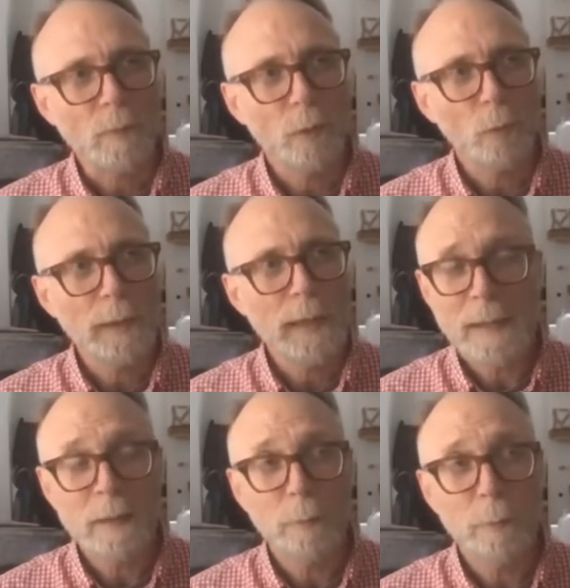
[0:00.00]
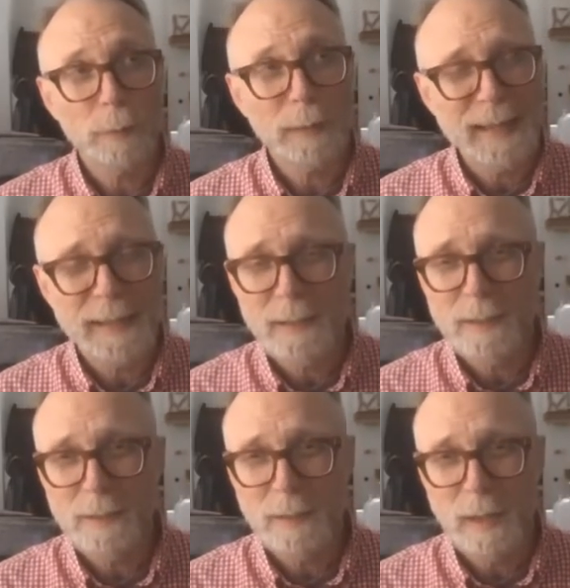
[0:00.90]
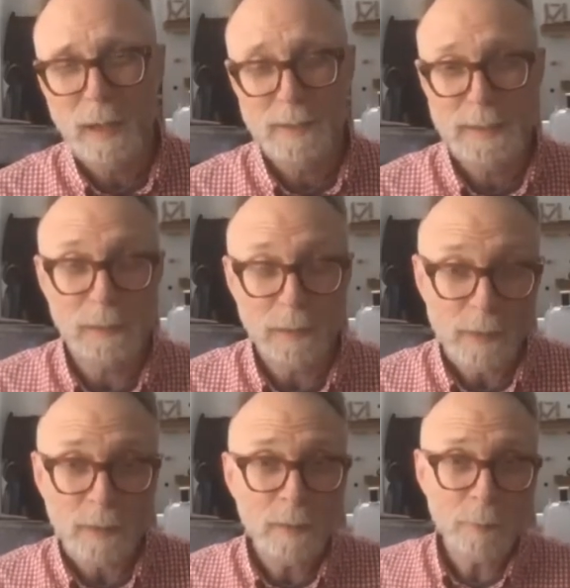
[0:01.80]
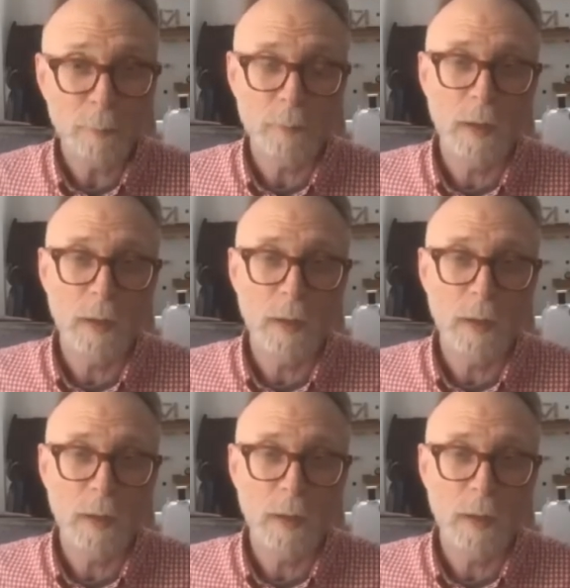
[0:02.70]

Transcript: We hadn't played Skeleton